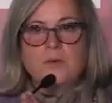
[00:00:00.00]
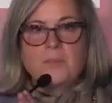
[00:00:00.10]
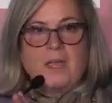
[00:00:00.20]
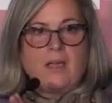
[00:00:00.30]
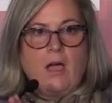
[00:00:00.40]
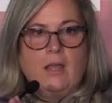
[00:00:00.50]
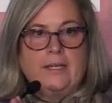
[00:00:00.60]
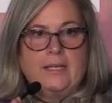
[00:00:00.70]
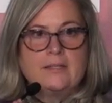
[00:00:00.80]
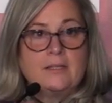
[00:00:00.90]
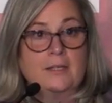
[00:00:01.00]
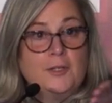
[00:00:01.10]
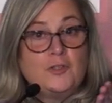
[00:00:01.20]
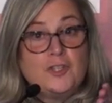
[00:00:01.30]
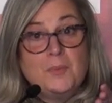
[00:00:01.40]
here with my colleagues,
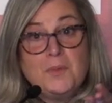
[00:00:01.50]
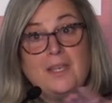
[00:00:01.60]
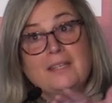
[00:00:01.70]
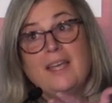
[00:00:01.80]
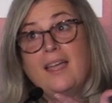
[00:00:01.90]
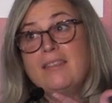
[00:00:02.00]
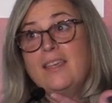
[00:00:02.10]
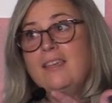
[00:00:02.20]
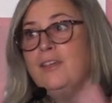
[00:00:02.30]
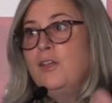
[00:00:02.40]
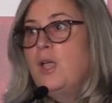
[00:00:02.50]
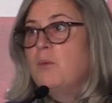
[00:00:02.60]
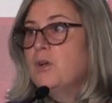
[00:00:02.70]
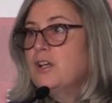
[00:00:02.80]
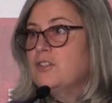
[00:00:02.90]
Chip and Kathy,
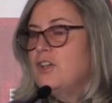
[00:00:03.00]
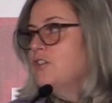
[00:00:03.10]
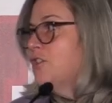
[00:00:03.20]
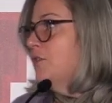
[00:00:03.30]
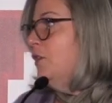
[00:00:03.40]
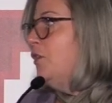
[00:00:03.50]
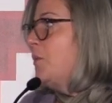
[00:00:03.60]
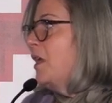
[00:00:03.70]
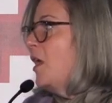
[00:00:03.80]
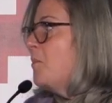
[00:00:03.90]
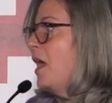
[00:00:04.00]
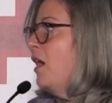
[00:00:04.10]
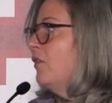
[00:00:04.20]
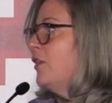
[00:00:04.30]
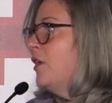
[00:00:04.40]
and we're going to talk to you a little bit
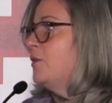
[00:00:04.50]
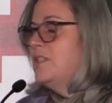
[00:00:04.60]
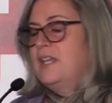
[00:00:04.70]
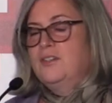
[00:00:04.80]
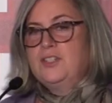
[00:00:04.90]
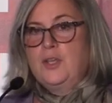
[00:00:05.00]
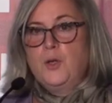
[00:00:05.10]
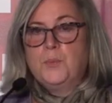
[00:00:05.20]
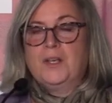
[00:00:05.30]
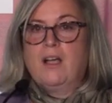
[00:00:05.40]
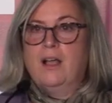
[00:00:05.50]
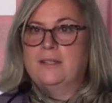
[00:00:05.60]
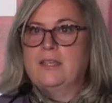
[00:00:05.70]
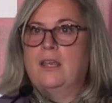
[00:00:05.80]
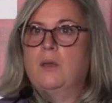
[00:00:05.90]
about the OCLC open
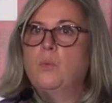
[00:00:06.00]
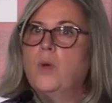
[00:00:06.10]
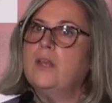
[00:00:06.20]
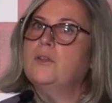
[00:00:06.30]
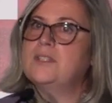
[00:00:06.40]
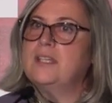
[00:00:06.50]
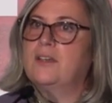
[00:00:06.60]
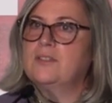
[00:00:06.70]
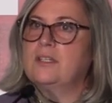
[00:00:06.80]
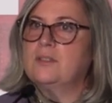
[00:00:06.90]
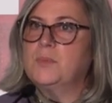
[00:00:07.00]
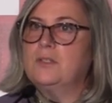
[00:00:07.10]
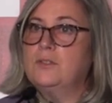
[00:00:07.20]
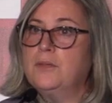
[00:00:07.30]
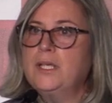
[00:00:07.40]
content and what OCLC has
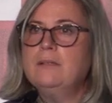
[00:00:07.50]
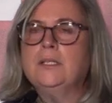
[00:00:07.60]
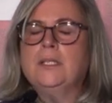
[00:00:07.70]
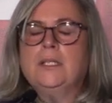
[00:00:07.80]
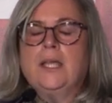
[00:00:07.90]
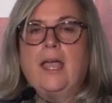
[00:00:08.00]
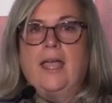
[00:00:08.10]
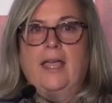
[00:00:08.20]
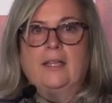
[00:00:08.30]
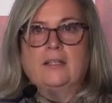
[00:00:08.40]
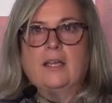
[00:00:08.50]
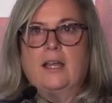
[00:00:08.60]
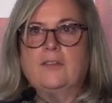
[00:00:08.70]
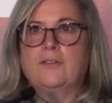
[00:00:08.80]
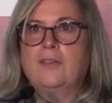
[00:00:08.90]
been doing. And
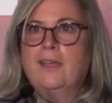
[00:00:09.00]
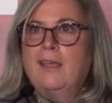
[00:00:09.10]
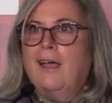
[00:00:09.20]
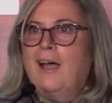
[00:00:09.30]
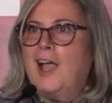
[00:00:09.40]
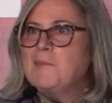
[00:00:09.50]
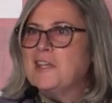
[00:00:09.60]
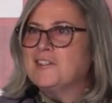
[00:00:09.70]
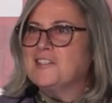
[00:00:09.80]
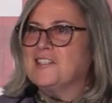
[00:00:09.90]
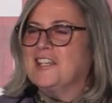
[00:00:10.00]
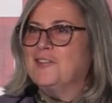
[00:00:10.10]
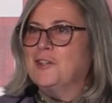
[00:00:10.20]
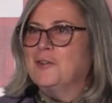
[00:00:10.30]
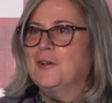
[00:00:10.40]
kind of, I'm here to
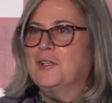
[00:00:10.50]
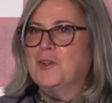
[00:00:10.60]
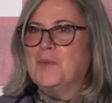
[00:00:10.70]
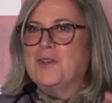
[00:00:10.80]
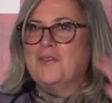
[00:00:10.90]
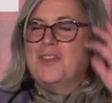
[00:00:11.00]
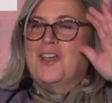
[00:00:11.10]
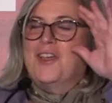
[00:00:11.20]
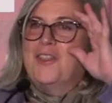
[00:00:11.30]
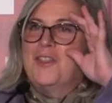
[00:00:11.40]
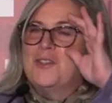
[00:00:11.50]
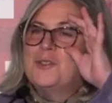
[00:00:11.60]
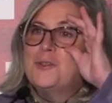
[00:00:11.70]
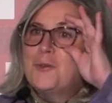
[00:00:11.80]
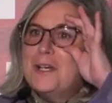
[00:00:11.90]
give you a little bit of the
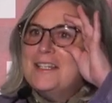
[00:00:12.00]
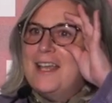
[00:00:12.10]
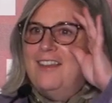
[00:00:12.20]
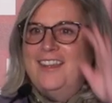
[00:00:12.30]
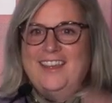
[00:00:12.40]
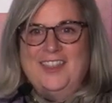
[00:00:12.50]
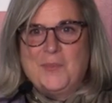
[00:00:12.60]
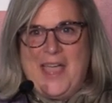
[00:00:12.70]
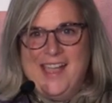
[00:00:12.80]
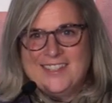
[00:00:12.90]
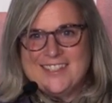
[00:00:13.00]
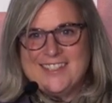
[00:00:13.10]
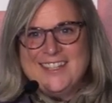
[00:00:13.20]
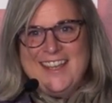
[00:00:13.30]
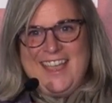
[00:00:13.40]
storytelling in the
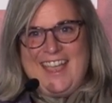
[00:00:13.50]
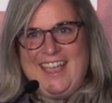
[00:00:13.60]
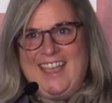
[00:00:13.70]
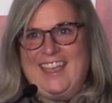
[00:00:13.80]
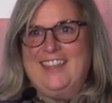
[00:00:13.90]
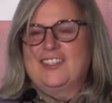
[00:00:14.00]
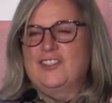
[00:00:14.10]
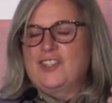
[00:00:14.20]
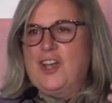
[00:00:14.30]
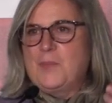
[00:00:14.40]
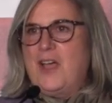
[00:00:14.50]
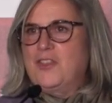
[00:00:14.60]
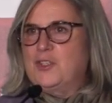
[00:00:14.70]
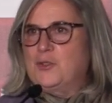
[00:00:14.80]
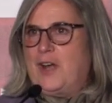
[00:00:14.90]
past and talk
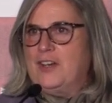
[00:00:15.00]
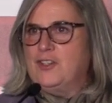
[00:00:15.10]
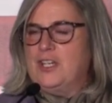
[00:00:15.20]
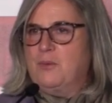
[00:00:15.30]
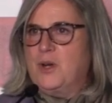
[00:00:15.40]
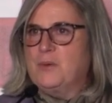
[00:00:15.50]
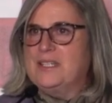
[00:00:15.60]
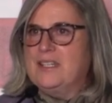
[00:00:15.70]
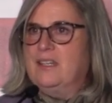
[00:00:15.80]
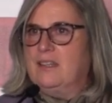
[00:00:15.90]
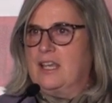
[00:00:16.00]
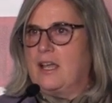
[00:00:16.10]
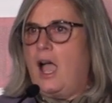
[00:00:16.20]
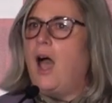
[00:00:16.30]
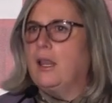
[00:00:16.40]
about the strategy and where we sit in the
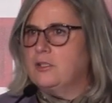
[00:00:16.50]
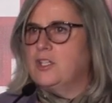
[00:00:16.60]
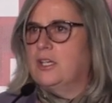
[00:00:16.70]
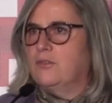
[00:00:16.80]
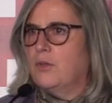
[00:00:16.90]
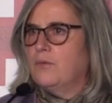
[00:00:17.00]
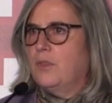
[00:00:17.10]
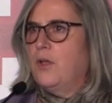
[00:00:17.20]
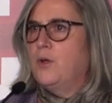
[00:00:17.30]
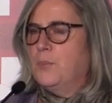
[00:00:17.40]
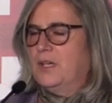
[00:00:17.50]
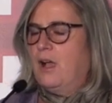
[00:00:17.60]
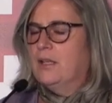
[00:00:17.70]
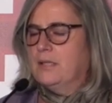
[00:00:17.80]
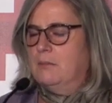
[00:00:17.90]
ecology of the open
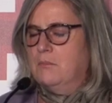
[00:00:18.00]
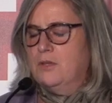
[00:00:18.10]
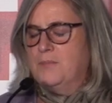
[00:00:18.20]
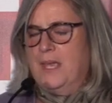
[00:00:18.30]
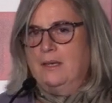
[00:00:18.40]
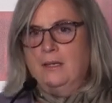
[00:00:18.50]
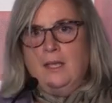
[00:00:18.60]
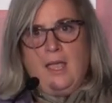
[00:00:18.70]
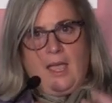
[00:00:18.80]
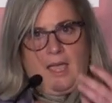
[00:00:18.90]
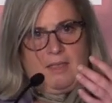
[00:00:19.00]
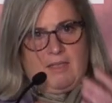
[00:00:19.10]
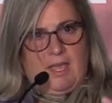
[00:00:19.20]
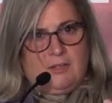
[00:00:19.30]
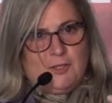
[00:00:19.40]
content movement.
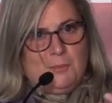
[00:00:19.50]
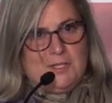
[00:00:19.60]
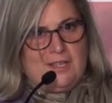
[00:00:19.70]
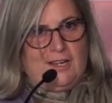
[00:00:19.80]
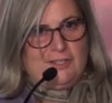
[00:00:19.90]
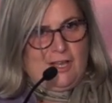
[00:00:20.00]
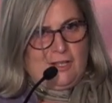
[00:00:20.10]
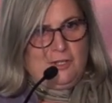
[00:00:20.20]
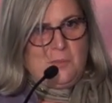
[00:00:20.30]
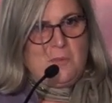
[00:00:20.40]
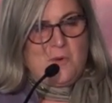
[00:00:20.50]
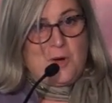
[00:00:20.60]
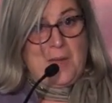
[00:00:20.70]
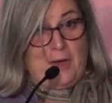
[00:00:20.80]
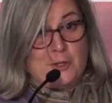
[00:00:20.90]
And then Chip is going to talk a little bit
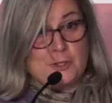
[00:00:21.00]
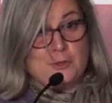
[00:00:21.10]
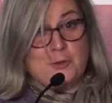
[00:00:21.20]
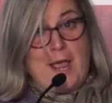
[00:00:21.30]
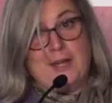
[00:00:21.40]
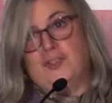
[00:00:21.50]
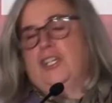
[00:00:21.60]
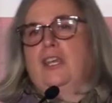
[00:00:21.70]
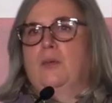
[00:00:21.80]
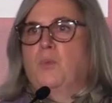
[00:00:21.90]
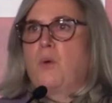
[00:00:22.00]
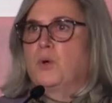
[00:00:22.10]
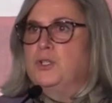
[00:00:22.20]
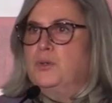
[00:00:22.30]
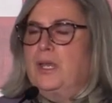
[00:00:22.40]
more about our strategy and
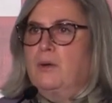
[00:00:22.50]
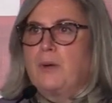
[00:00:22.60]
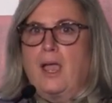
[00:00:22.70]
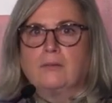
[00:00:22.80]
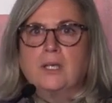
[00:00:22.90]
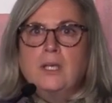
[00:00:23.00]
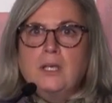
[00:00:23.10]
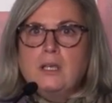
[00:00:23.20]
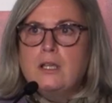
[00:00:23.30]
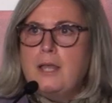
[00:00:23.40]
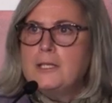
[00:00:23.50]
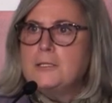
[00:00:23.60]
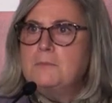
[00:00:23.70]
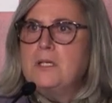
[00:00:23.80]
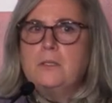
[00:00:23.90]
what we're doing around
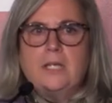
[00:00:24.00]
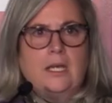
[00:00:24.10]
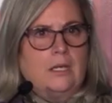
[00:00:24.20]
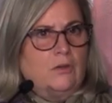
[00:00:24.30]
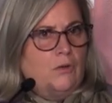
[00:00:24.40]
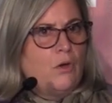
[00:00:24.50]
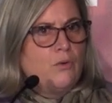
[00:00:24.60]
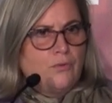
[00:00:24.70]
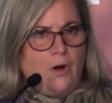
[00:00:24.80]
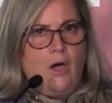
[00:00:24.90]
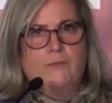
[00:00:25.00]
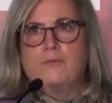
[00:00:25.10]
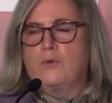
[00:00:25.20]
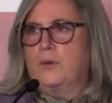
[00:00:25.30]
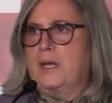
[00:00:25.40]
collection building and overall
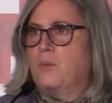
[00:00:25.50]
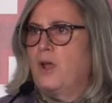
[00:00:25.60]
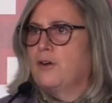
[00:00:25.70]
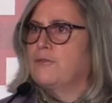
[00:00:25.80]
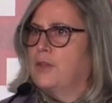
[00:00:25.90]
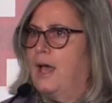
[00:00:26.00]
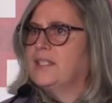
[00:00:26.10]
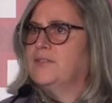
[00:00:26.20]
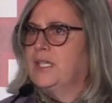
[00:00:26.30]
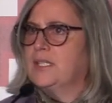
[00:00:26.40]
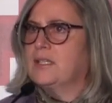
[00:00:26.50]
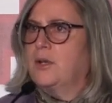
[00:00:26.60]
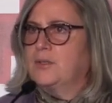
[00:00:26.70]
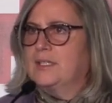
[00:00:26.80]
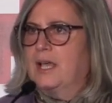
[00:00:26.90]
informing what our philosophy is
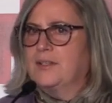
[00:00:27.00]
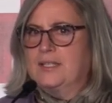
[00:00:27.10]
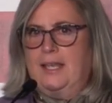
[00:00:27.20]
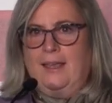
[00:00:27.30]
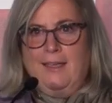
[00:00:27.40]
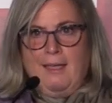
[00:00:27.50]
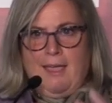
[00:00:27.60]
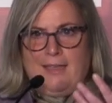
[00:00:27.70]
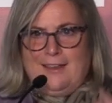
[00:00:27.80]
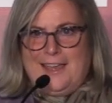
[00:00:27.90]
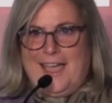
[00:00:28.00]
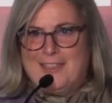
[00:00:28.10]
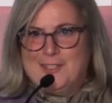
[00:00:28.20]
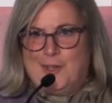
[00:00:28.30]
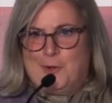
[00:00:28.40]
at OCLC, and then
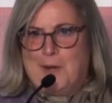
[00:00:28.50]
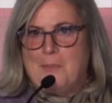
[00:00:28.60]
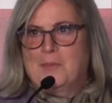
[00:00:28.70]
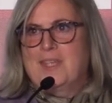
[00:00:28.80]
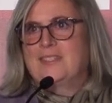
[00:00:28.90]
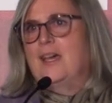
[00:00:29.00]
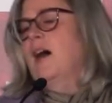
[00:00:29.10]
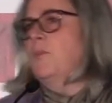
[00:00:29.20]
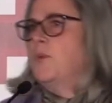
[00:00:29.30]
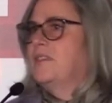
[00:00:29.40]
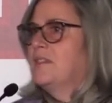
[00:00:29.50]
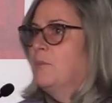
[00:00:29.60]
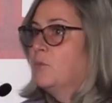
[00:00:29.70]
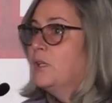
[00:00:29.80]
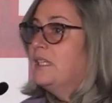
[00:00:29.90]
Kathy's going to wrap us up with
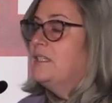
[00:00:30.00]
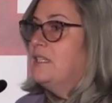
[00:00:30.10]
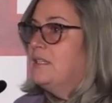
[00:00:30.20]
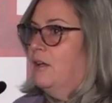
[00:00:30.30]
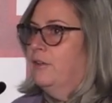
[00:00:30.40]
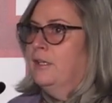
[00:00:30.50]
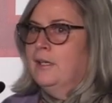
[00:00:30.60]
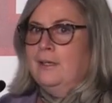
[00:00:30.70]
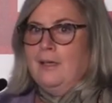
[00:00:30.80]
some really detailed